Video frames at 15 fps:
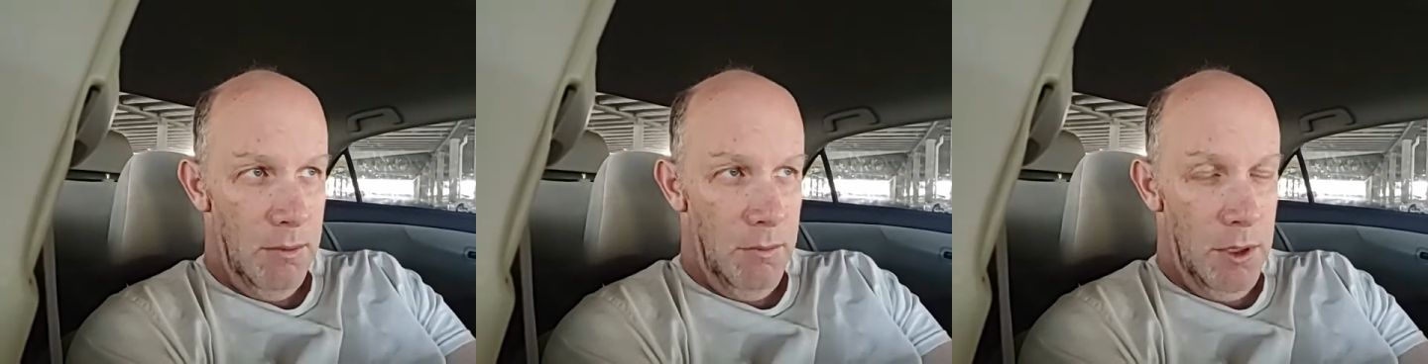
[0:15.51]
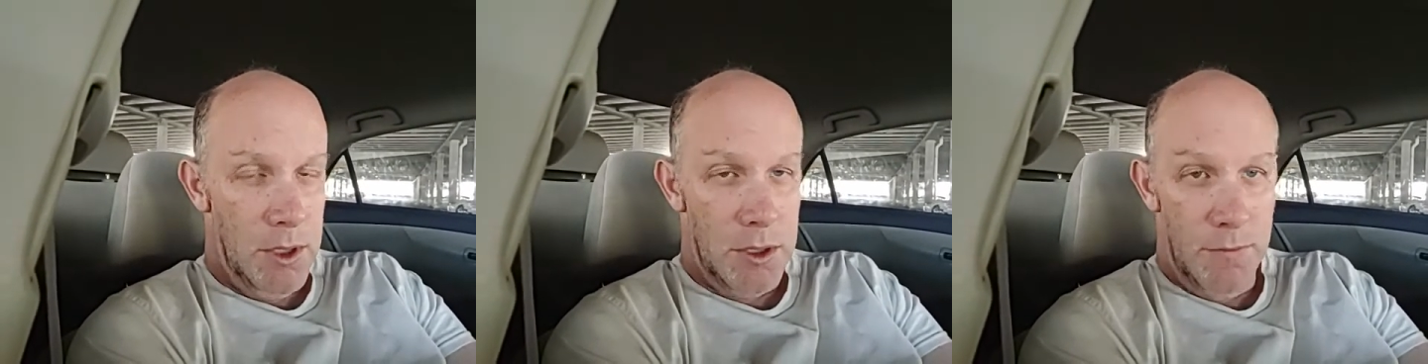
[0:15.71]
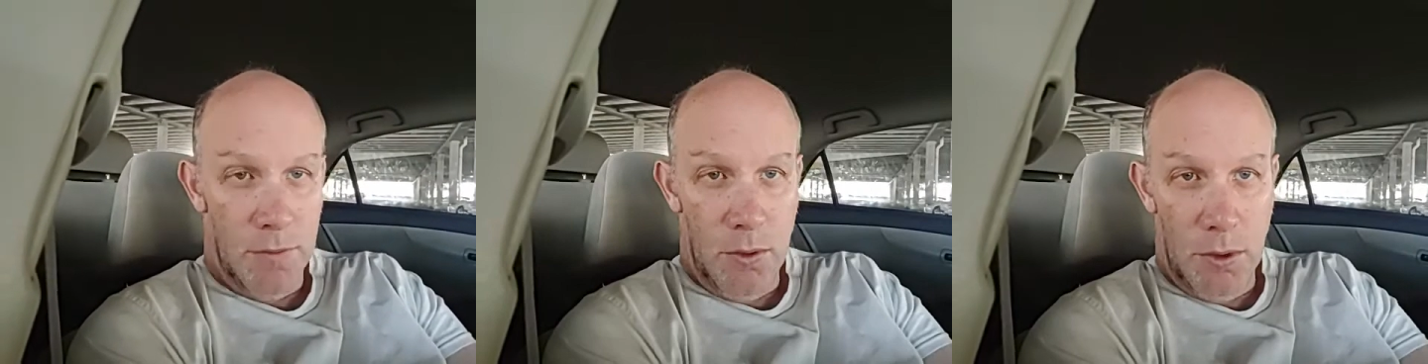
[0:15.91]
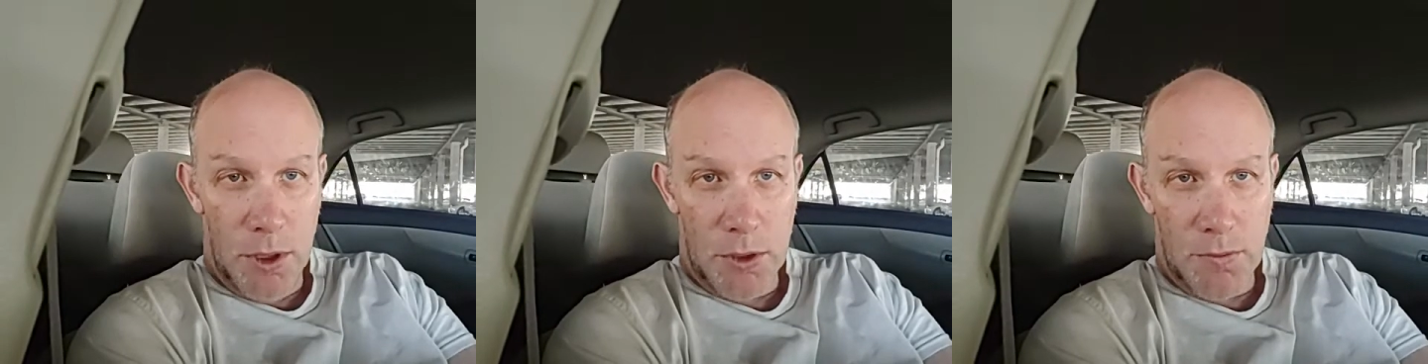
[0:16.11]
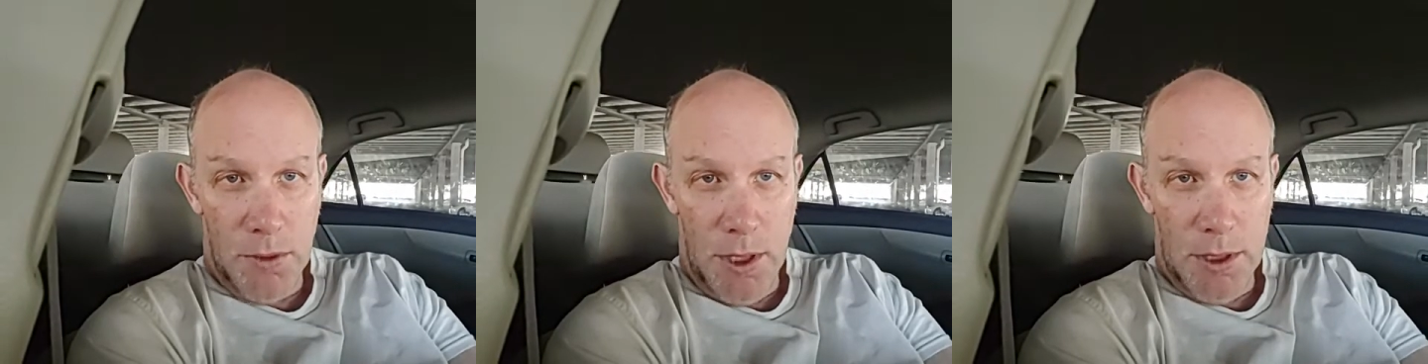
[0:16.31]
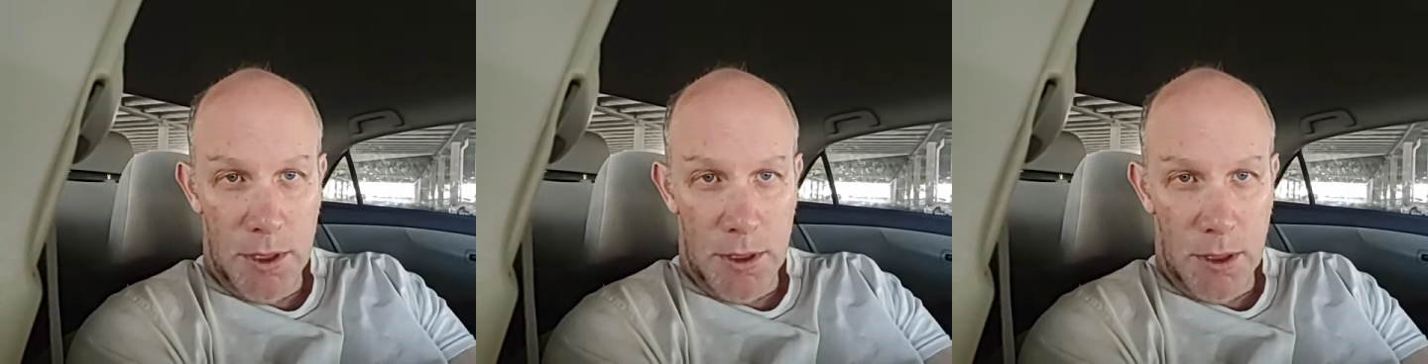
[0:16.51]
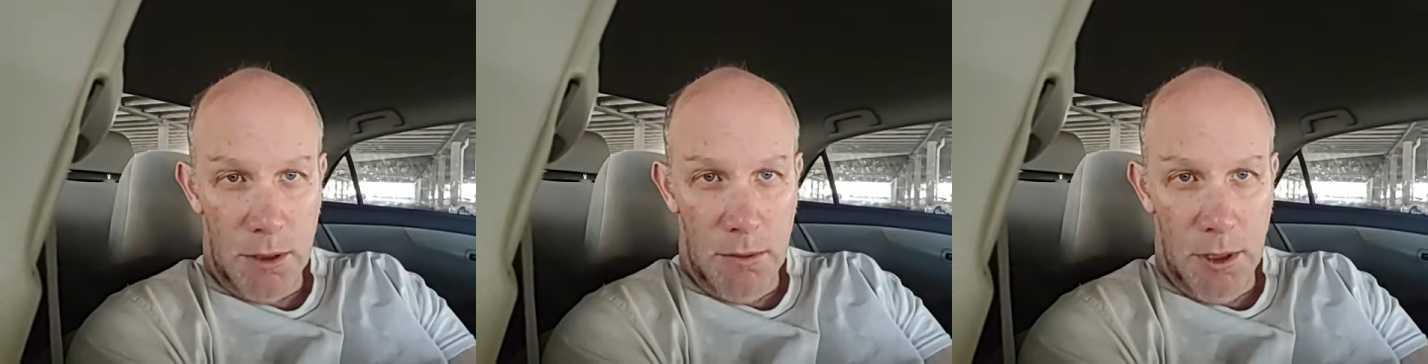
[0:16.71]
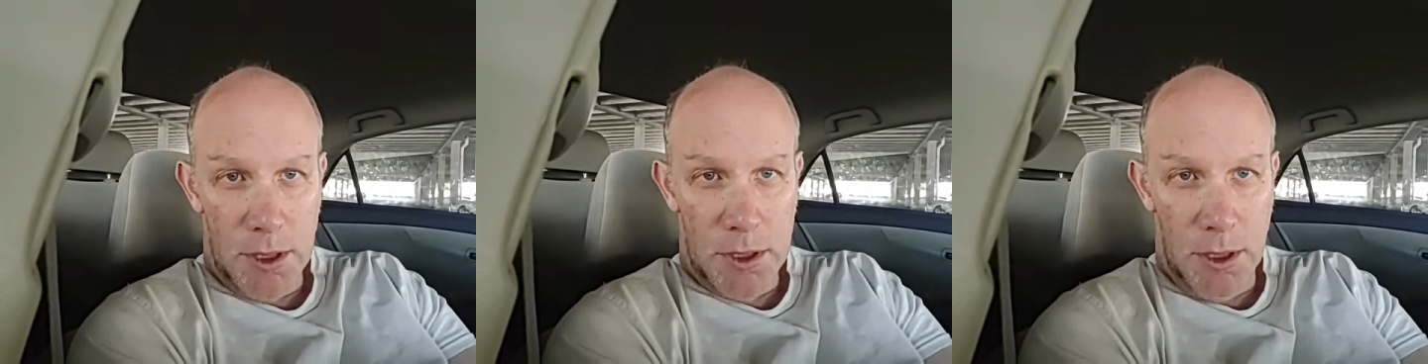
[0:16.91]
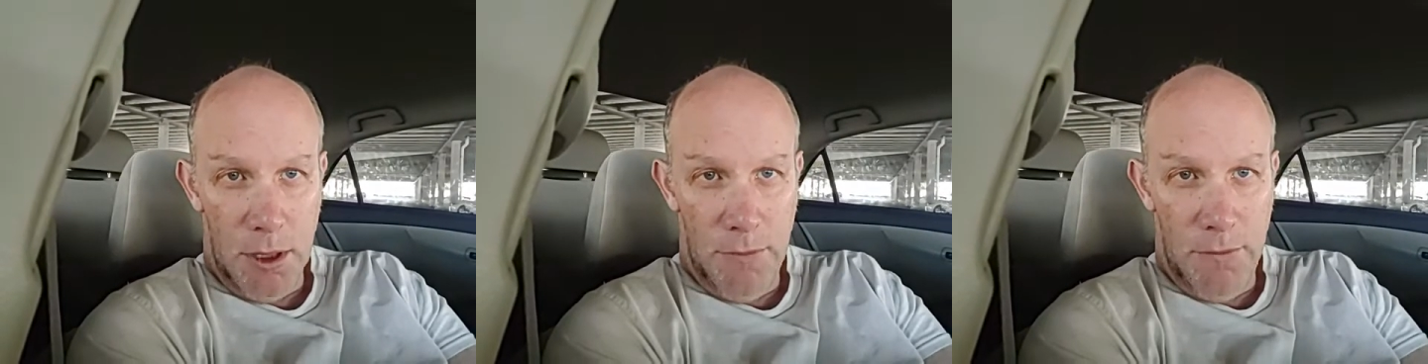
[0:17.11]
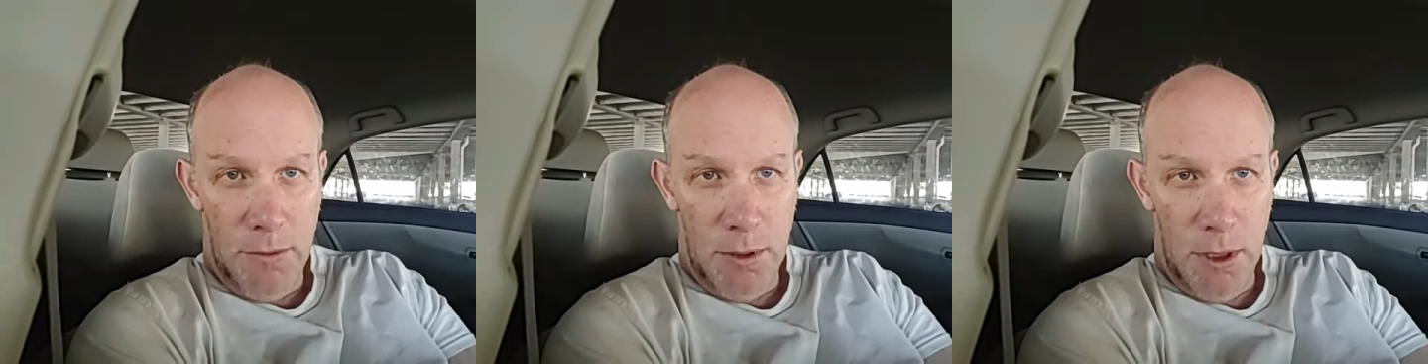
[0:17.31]
which of course raises the
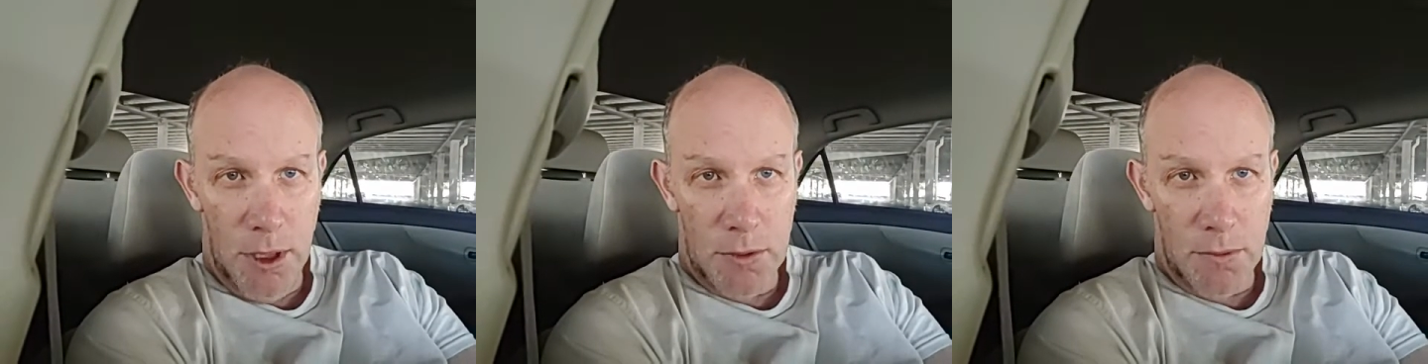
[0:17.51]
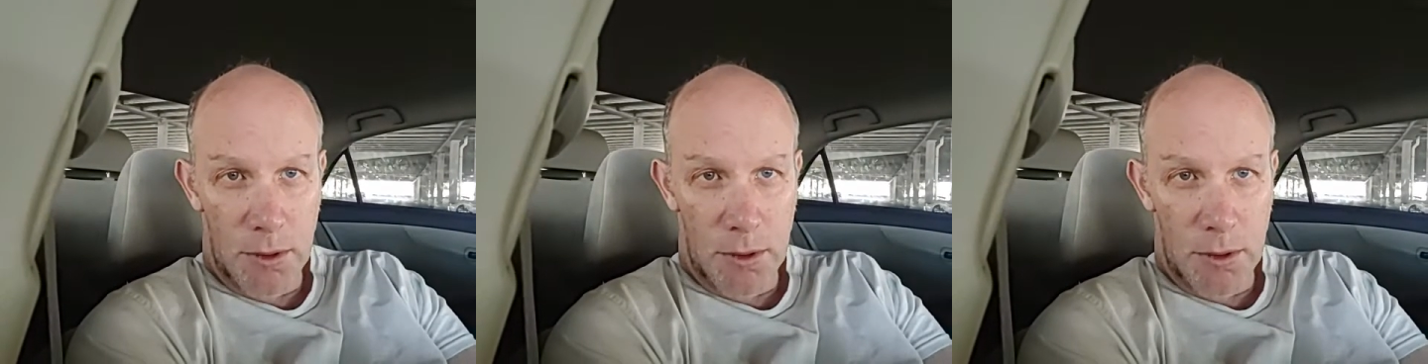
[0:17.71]
question if you guys